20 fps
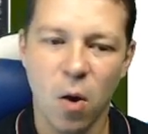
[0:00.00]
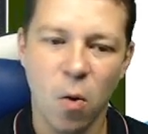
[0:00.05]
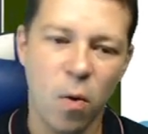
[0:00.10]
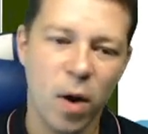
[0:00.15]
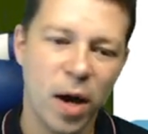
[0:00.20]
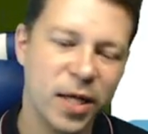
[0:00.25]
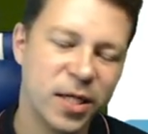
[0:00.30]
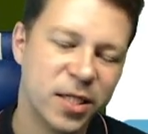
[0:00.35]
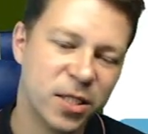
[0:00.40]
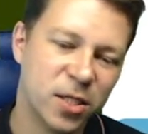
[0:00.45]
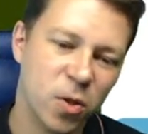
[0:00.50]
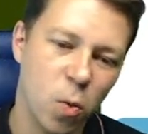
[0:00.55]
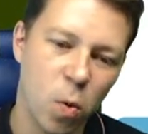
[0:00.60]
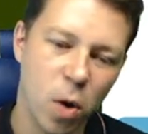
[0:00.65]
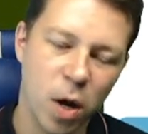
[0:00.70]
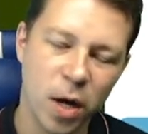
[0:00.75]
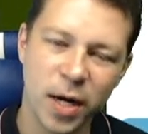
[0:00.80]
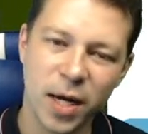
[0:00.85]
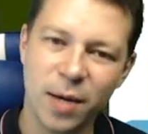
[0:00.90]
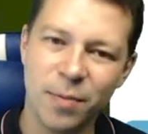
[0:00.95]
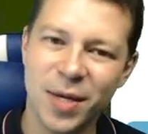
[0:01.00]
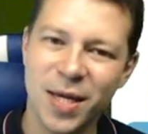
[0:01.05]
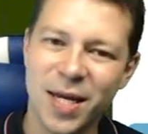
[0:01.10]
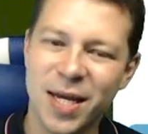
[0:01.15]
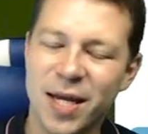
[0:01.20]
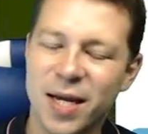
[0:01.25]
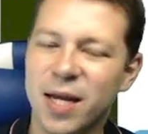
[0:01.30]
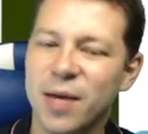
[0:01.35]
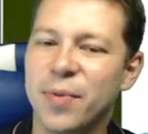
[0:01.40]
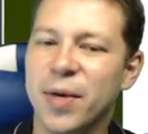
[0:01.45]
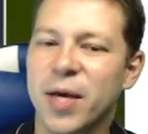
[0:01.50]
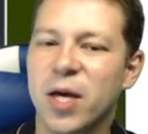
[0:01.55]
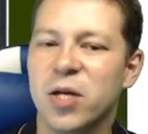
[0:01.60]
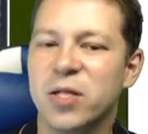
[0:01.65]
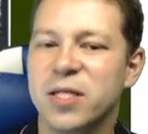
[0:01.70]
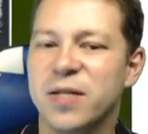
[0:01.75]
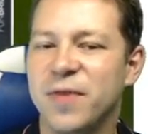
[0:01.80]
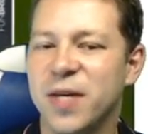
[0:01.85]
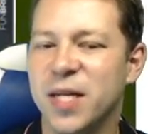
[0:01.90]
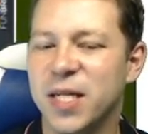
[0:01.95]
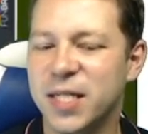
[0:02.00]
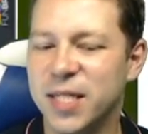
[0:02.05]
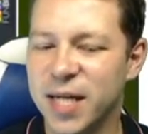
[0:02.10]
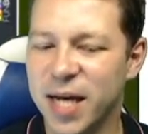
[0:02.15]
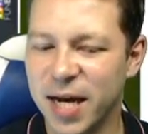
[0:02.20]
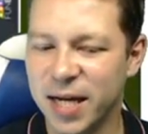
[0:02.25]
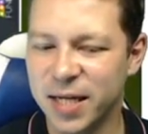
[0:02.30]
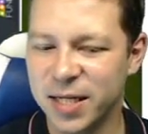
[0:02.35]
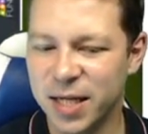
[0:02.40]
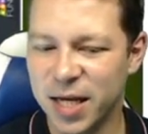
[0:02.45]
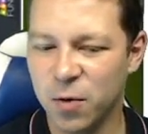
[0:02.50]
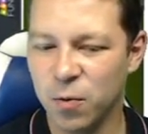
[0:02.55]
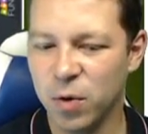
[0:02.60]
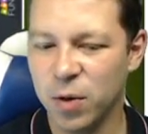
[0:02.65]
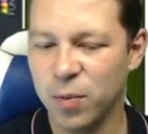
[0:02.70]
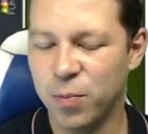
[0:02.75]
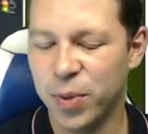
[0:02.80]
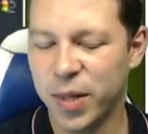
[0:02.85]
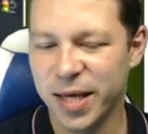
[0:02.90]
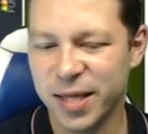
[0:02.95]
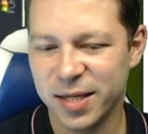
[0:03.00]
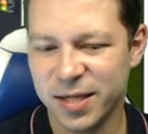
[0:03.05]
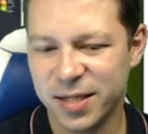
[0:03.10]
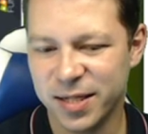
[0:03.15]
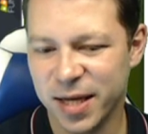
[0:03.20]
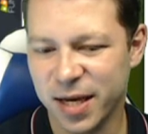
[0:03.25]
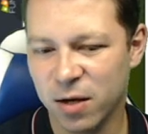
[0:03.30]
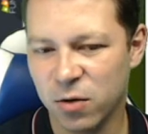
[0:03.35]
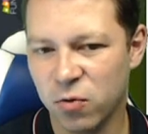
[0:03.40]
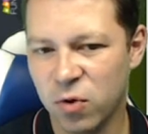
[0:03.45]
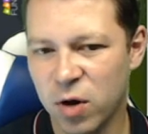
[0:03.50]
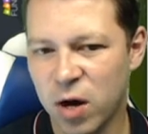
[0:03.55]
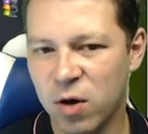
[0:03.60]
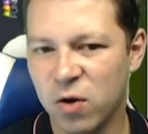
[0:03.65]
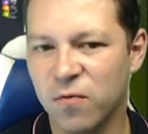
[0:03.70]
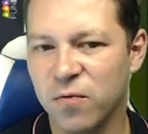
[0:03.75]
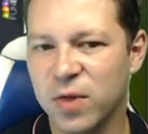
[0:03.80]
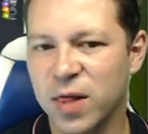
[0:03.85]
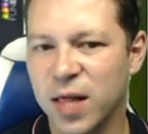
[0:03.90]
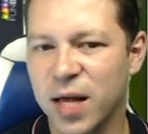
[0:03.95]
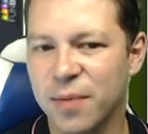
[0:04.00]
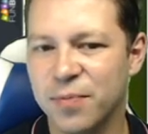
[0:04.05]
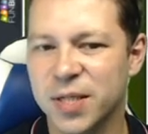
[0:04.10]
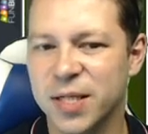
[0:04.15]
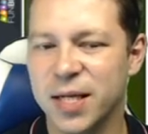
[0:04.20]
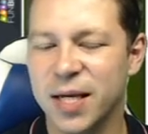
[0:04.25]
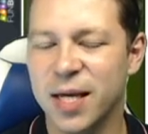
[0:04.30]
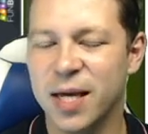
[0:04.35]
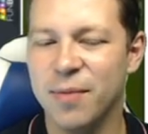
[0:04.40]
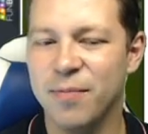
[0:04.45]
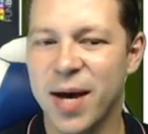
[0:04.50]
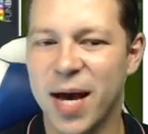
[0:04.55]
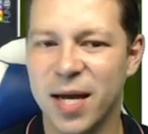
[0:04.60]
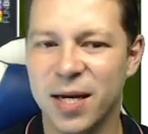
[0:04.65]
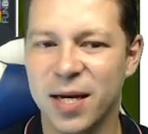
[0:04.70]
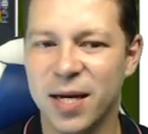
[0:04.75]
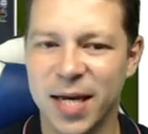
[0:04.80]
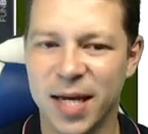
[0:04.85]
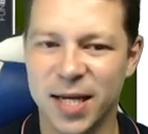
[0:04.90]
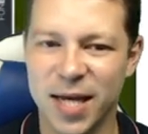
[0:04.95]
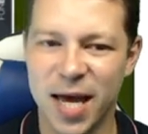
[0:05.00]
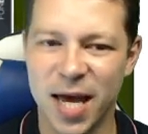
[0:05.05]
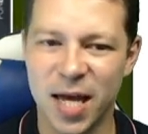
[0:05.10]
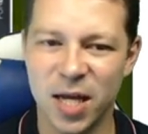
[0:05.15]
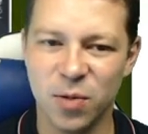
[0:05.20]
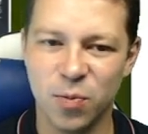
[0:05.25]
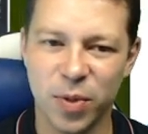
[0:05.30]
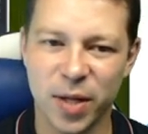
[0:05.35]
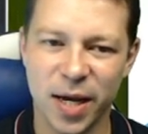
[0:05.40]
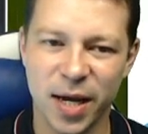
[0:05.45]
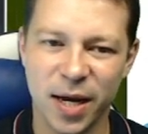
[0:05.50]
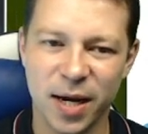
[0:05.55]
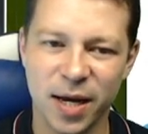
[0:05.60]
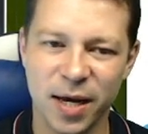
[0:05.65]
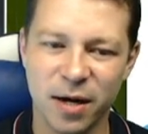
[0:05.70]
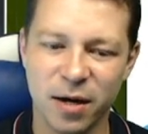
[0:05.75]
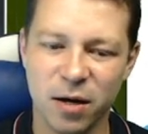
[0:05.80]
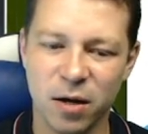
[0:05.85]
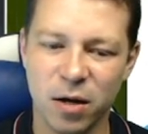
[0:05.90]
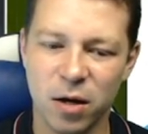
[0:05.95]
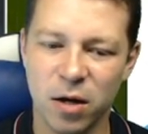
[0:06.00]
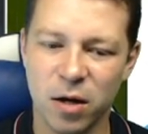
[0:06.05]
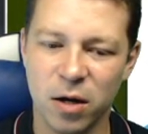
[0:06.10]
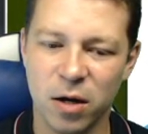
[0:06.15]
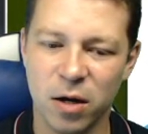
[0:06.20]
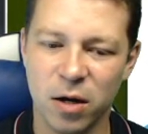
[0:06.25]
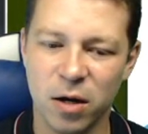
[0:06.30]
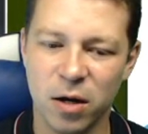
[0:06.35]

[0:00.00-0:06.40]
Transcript: West won immediately because if he ducked and we played the second round of clubs, he might get end played later on.